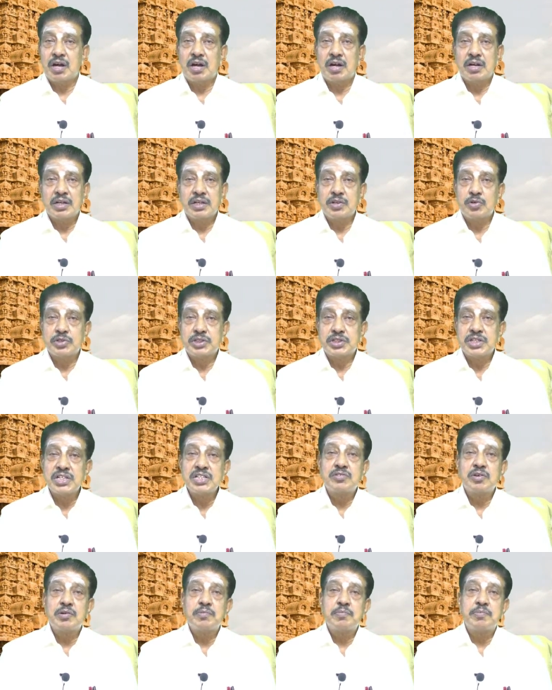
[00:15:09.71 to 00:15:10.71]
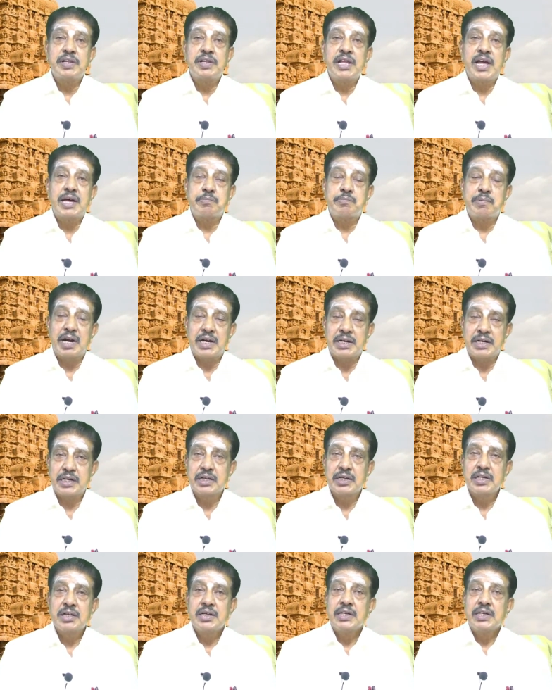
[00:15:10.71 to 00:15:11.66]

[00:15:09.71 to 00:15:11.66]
All those things will be there, but